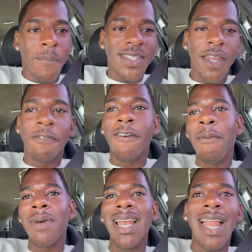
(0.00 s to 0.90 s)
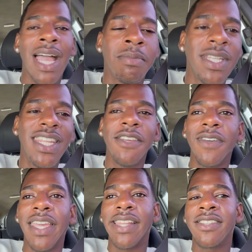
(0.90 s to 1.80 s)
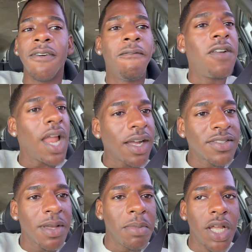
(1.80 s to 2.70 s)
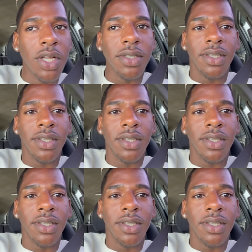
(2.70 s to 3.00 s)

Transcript: It's a from Milan, me didn't even get to vlog to blood.